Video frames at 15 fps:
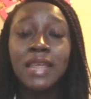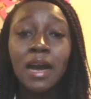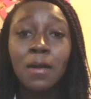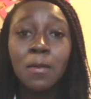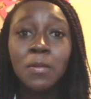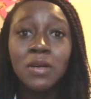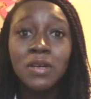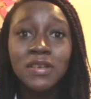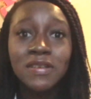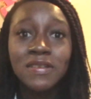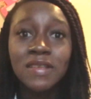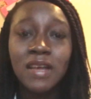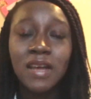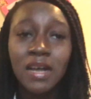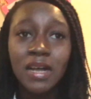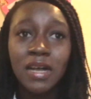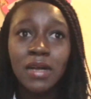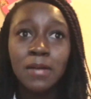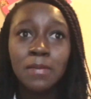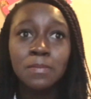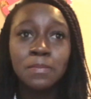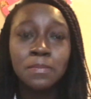that was
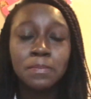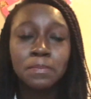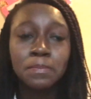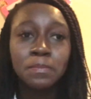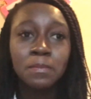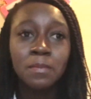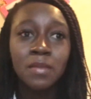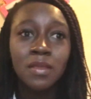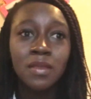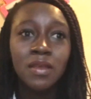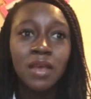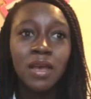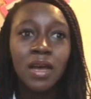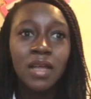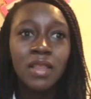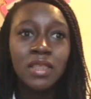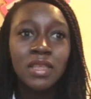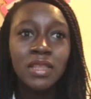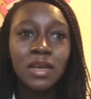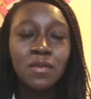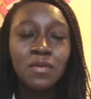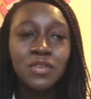yeah, I
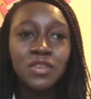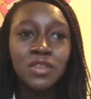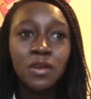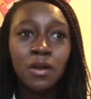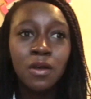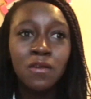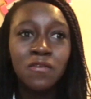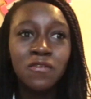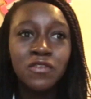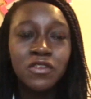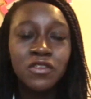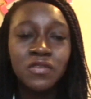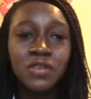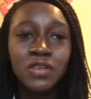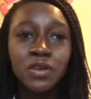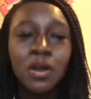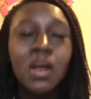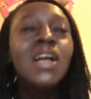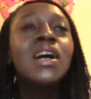think that was the first video